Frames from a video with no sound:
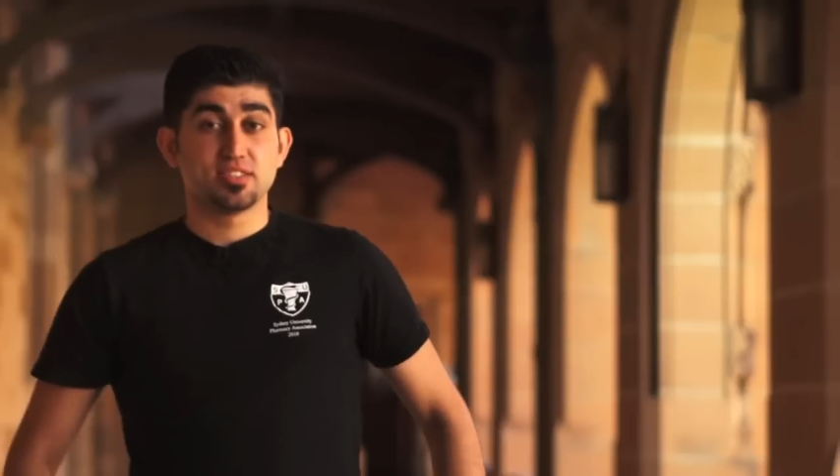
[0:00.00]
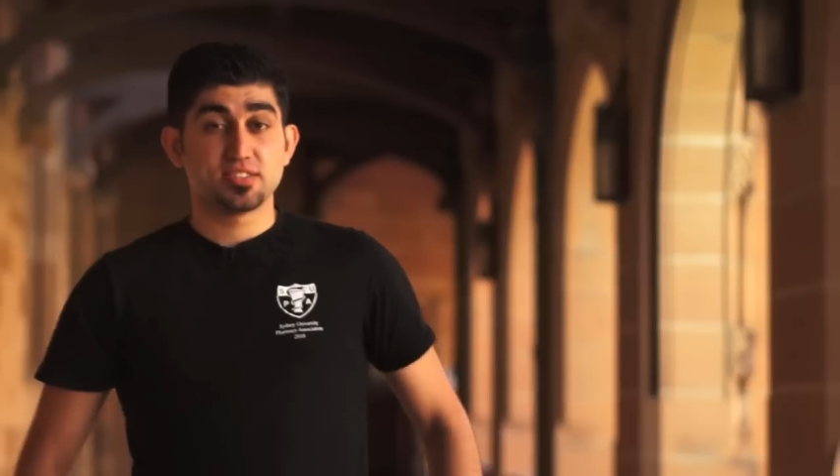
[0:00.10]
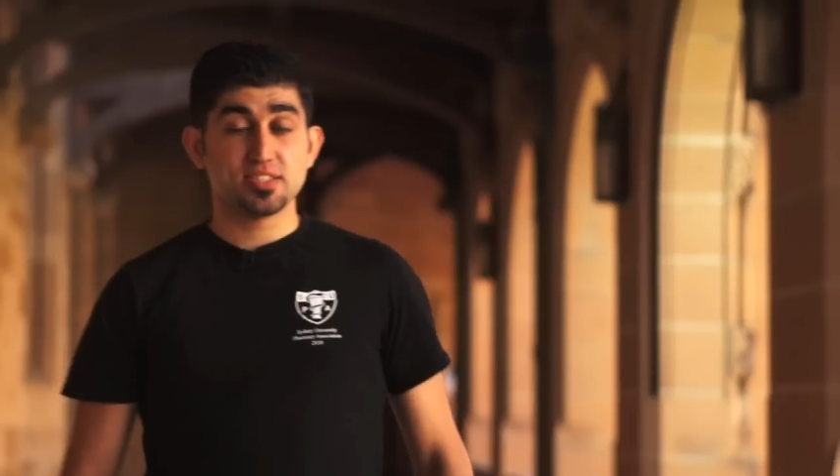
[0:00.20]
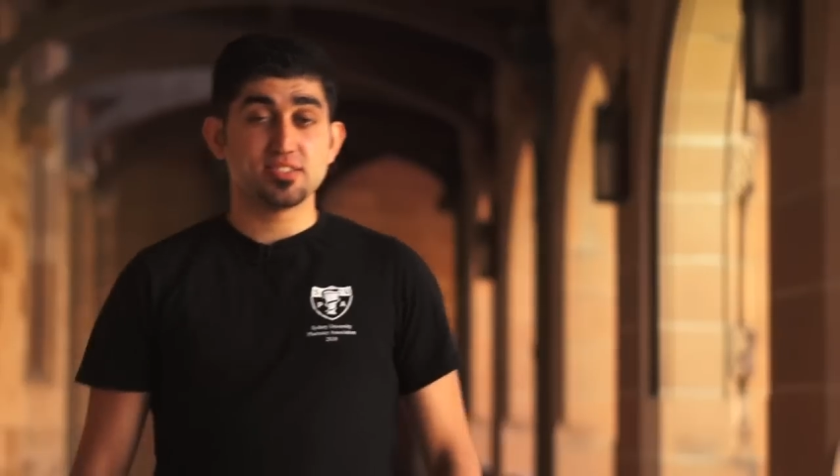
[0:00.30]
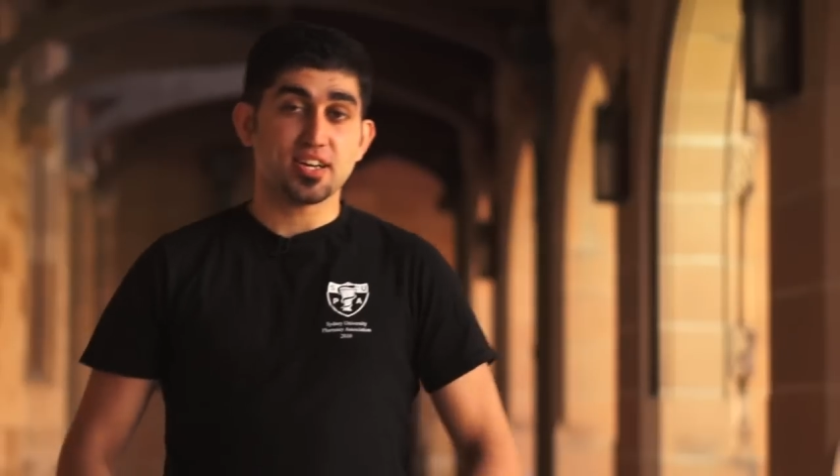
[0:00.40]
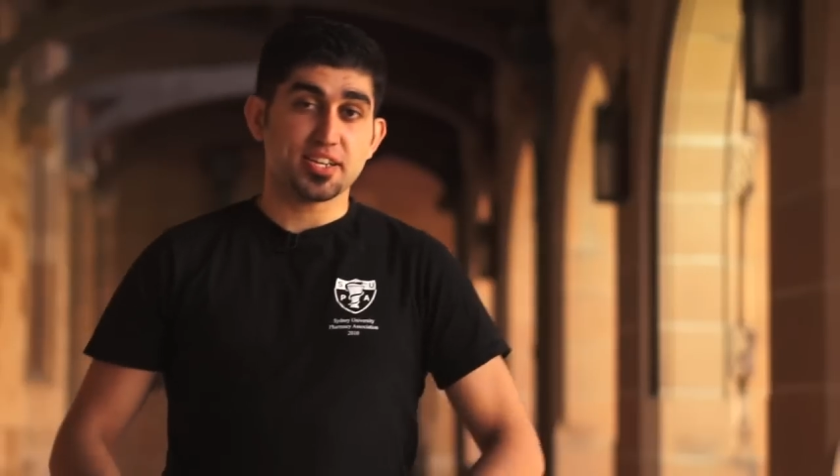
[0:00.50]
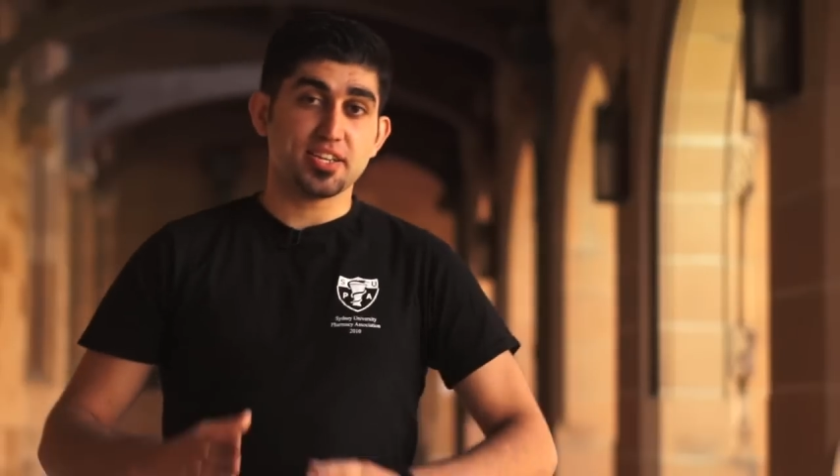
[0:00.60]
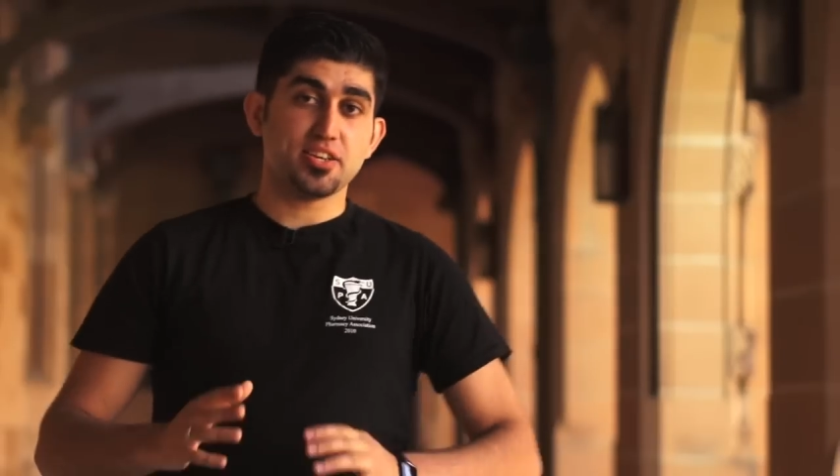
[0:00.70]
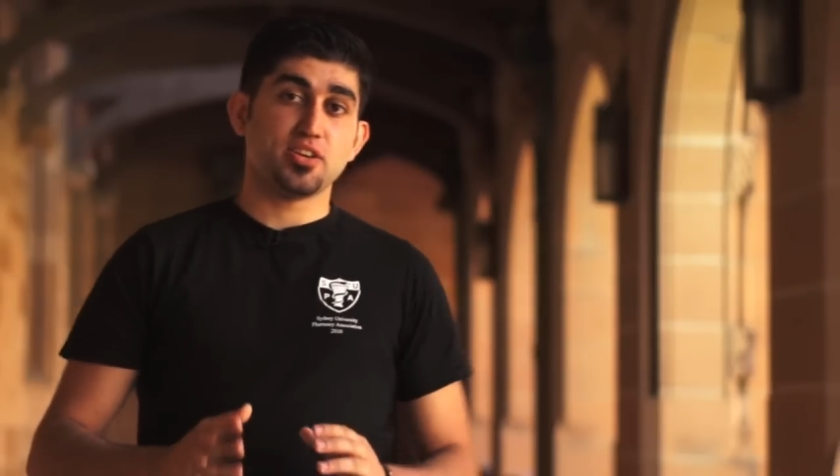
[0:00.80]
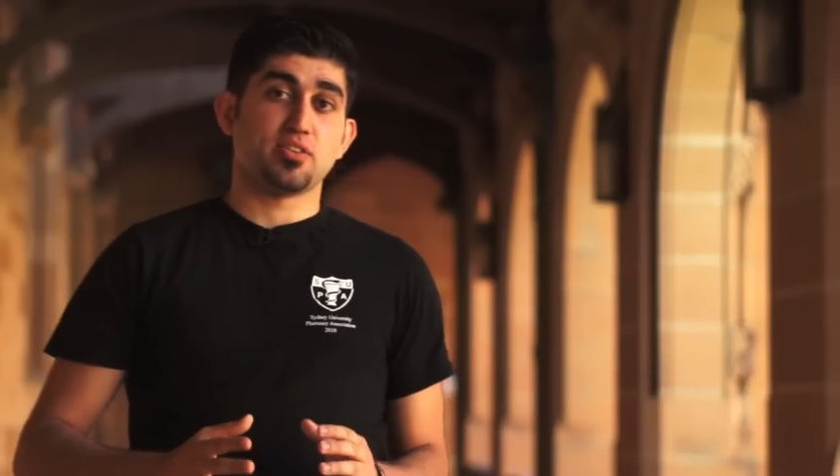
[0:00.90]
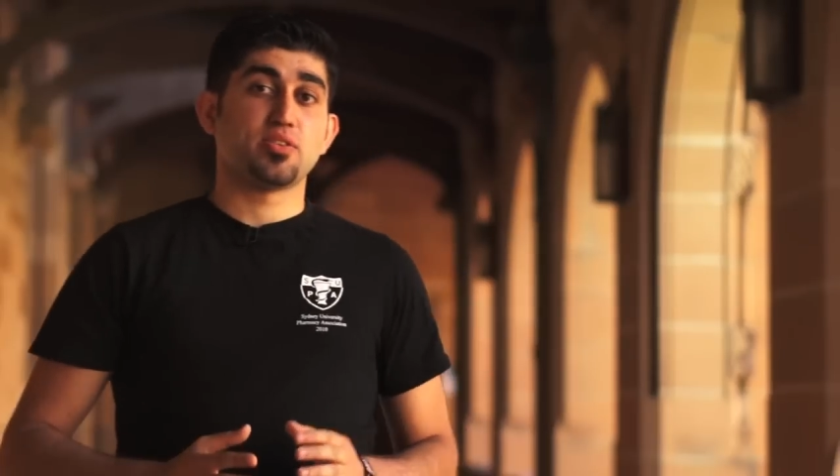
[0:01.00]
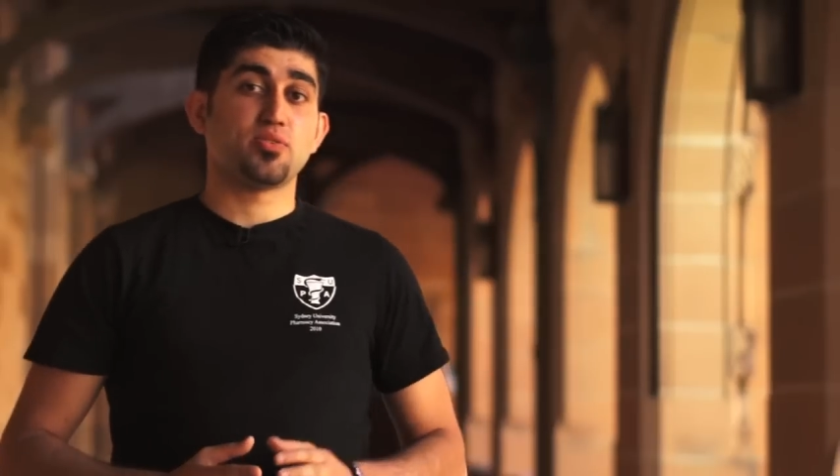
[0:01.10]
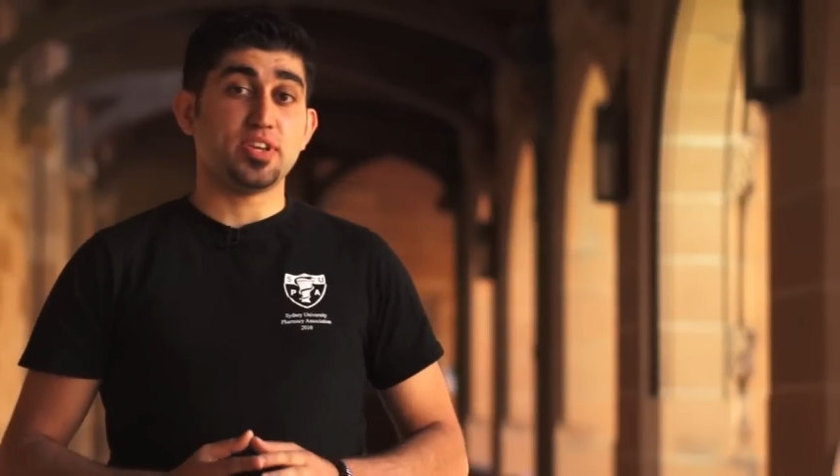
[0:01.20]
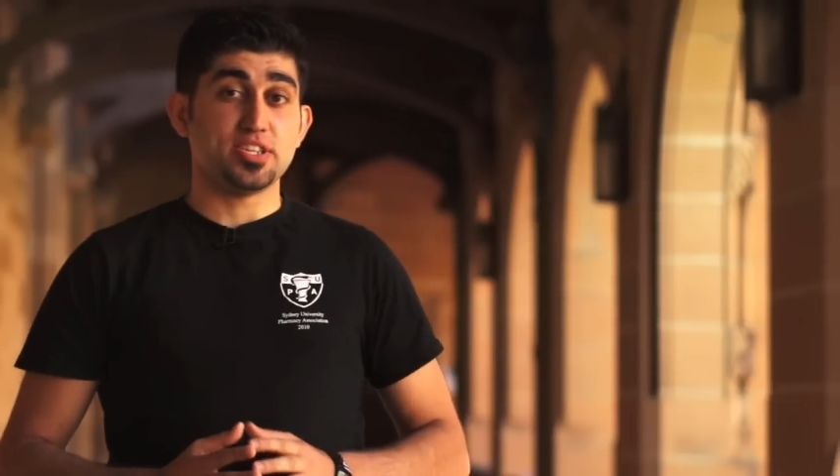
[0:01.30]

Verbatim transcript: Since starting here three